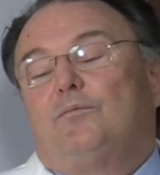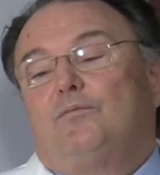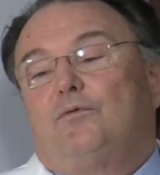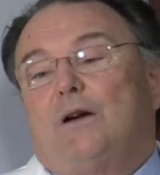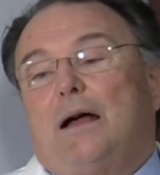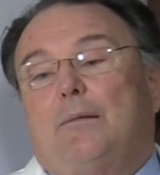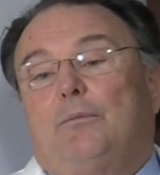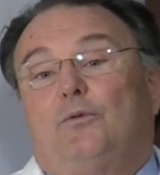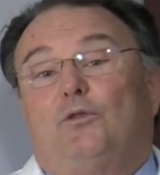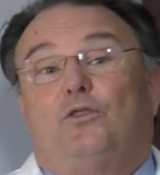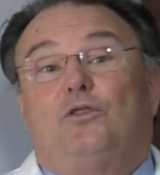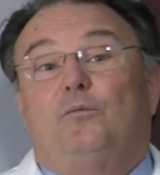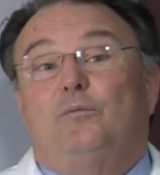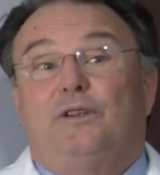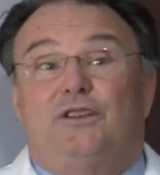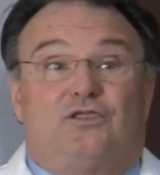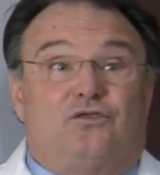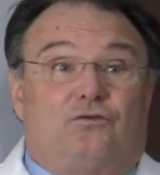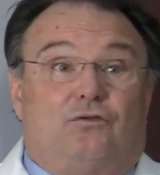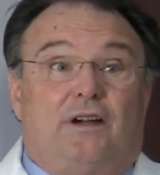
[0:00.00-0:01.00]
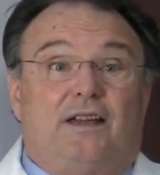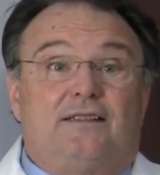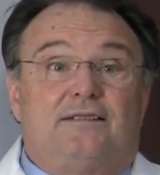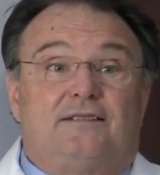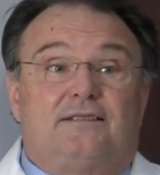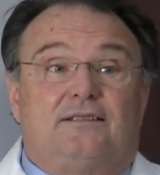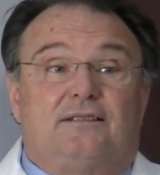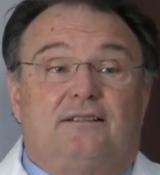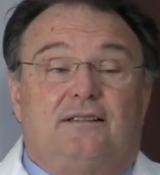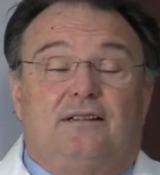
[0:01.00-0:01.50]
problem could be
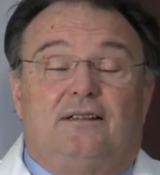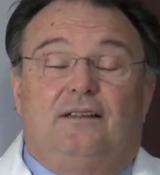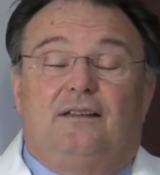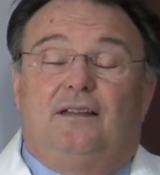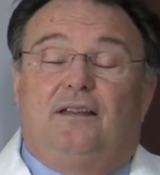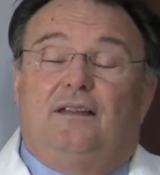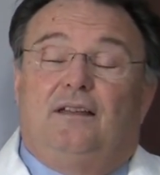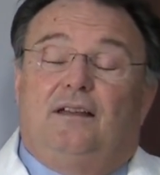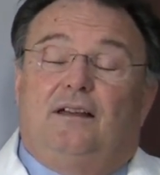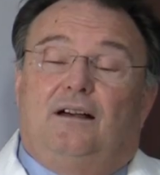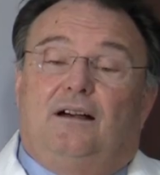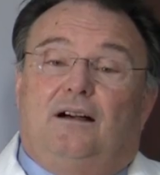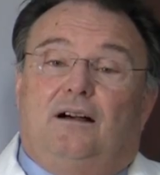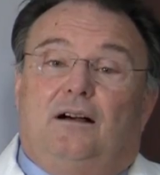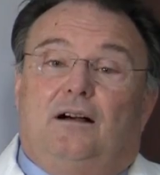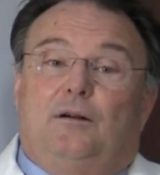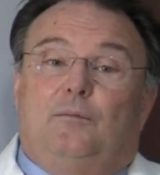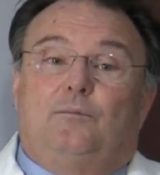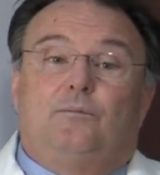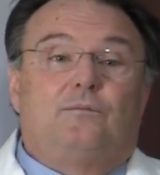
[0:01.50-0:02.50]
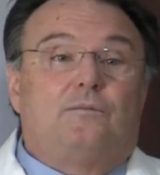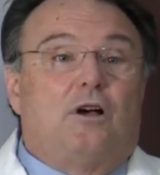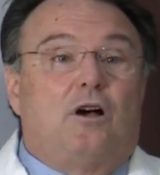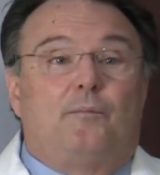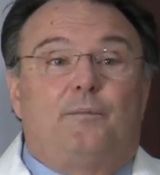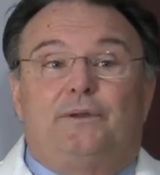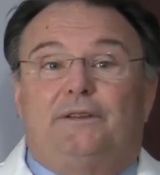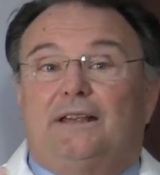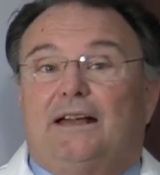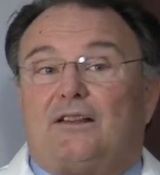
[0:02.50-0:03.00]
stress,
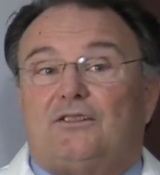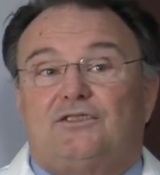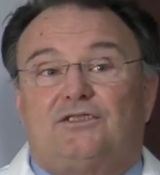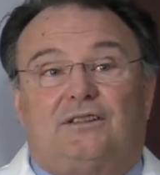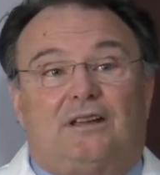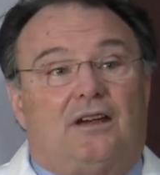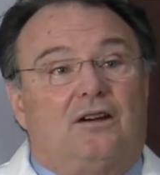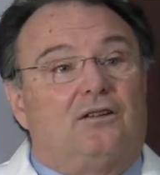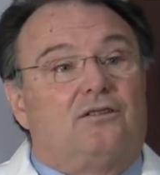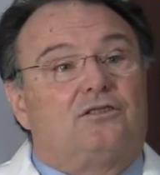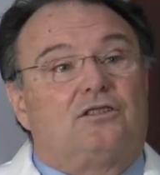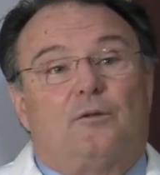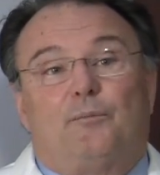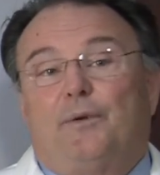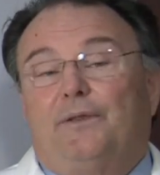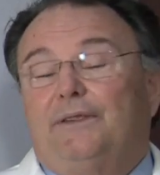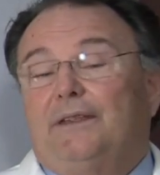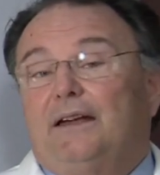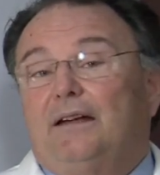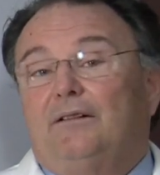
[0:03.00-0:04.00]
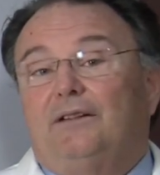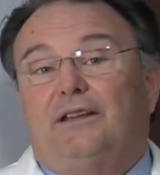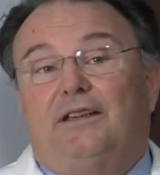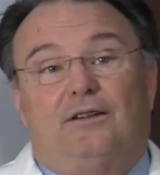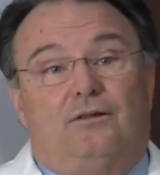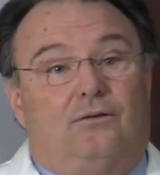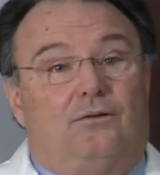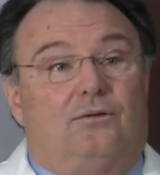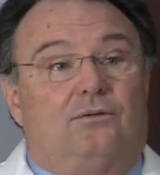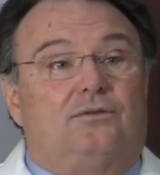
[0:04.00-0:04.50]
up and down stairs, up and down
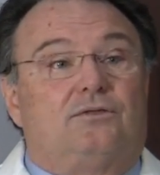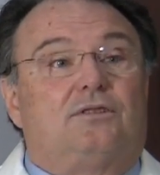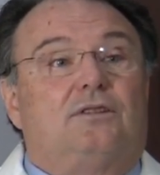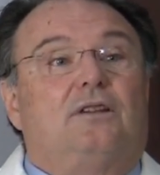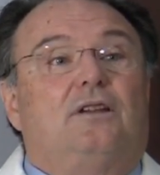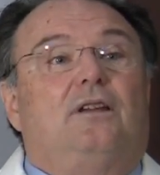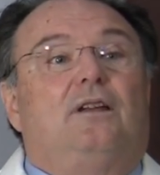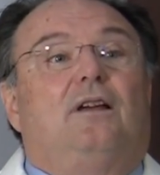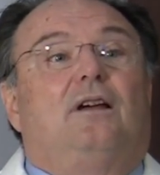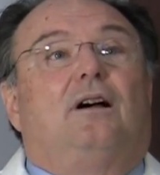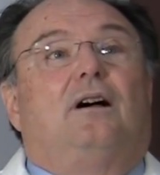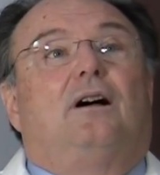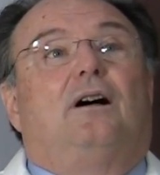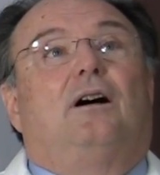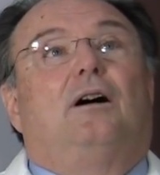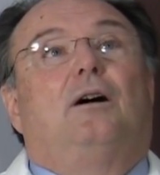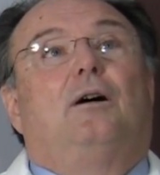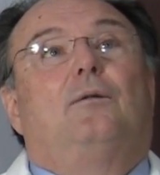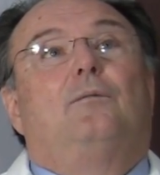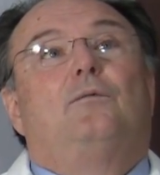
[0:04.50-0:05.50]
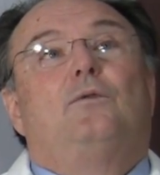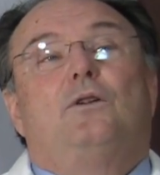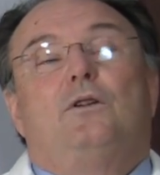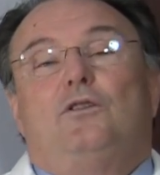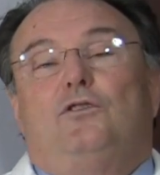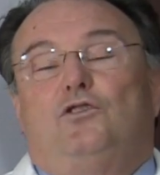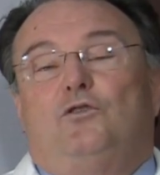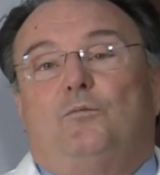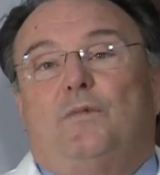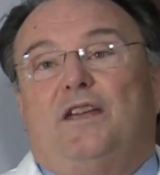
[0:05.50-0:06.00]
hills.
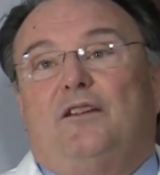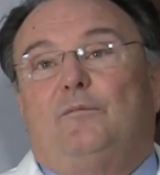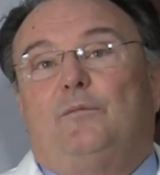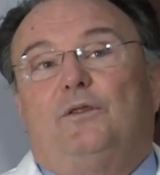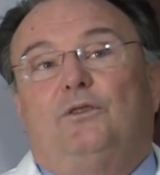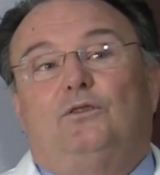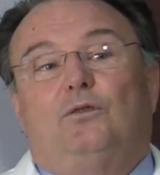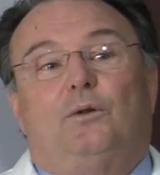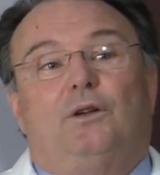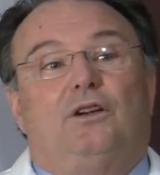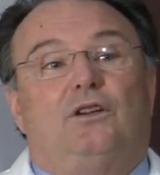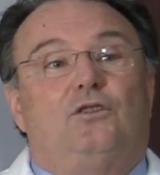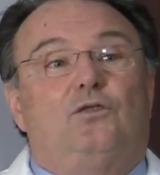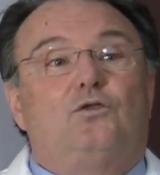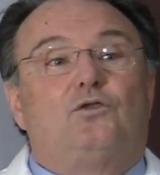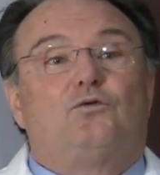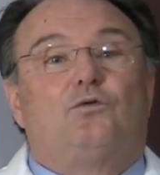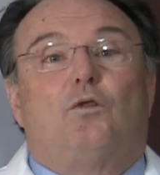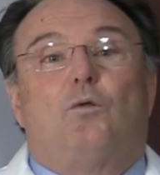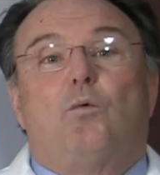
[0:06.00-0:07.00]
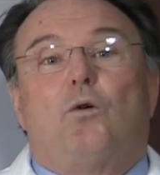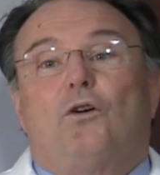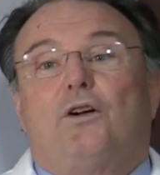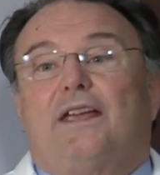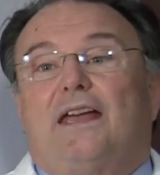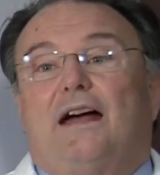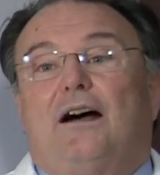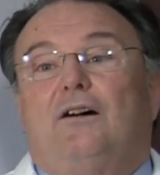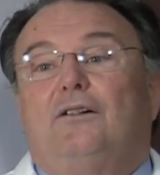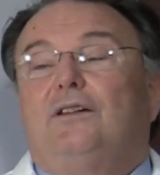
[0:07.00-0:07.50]
You may have been doing a usual
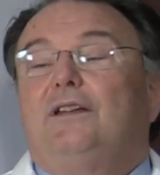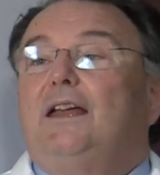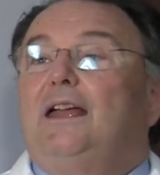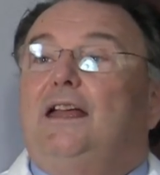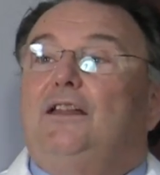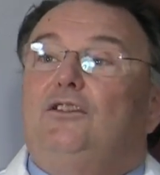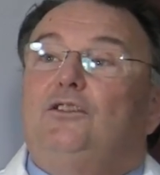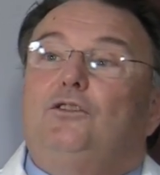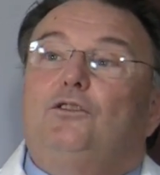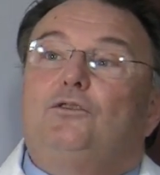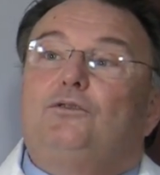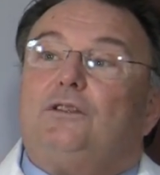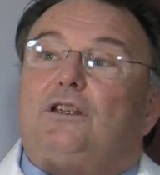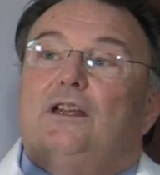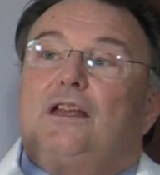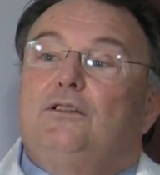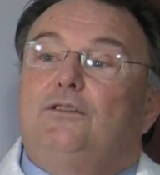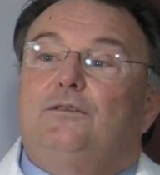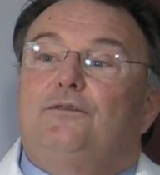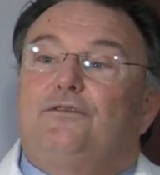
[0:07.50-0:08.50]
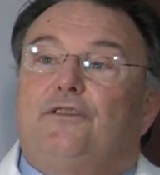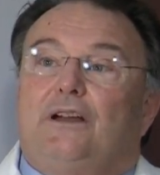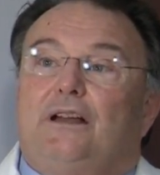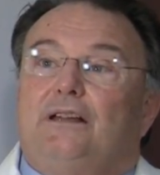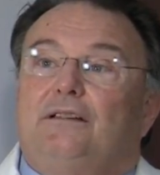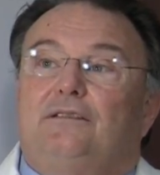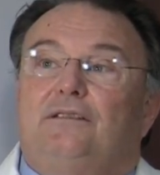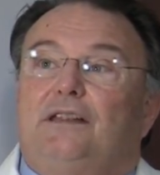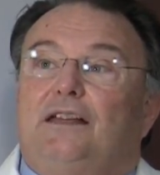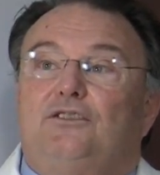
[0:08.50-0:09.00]
workout and you
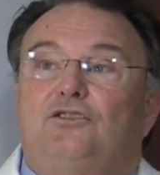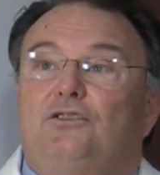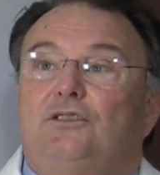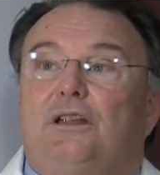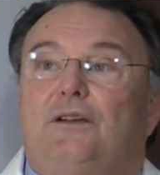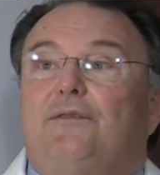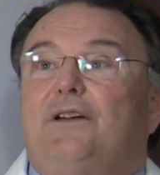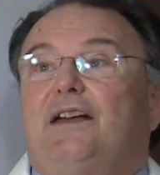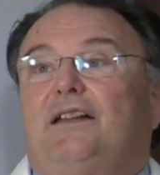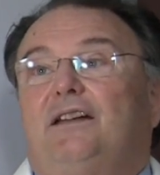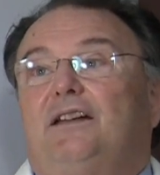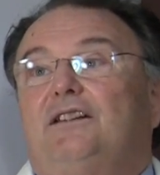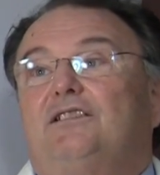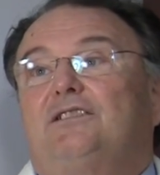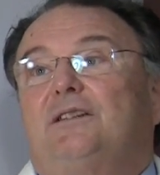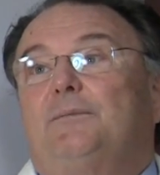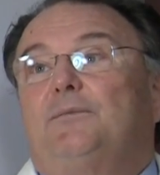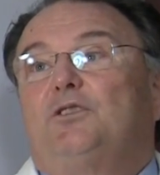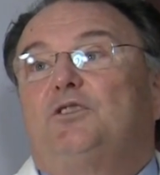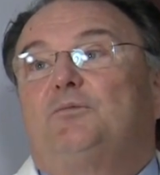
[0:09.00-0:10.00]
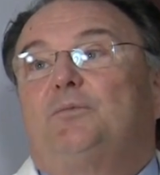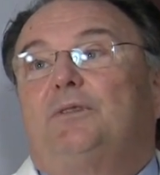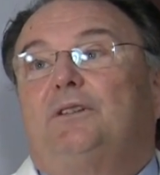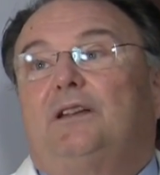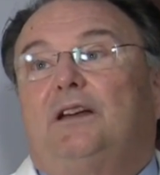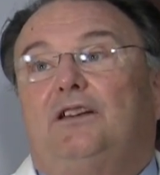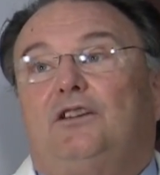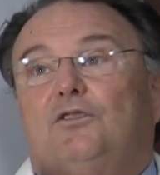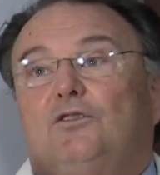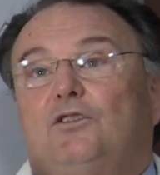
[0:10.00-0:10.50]
found that you never had any symptoms, but
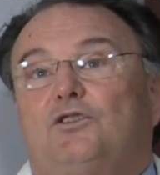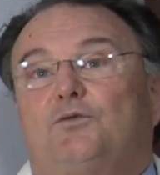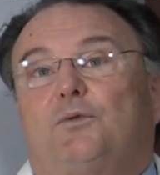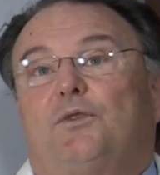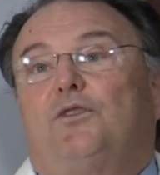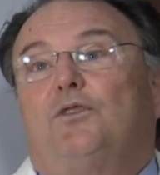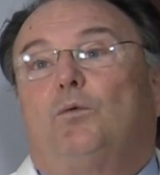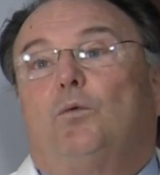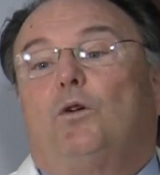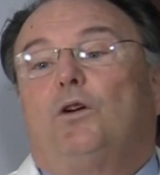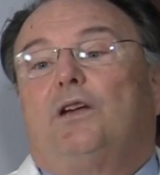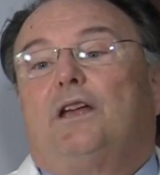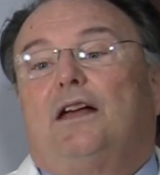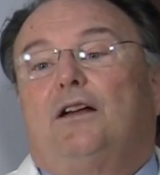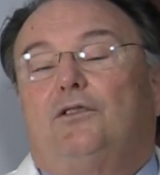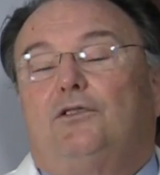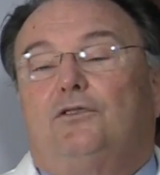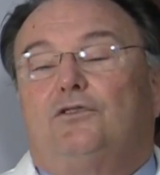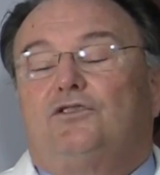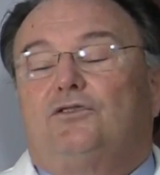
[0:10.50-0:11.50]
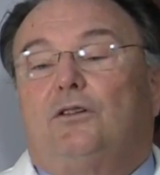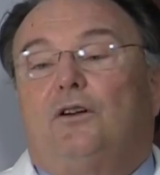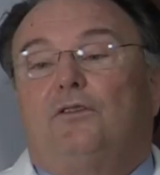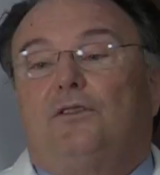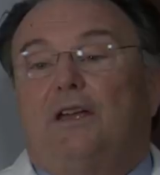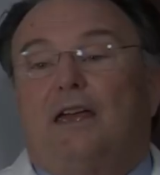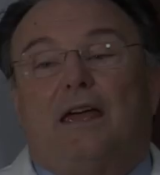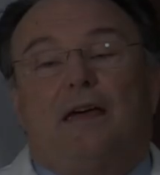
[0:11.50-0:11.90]
now you notice with your workout you're starting to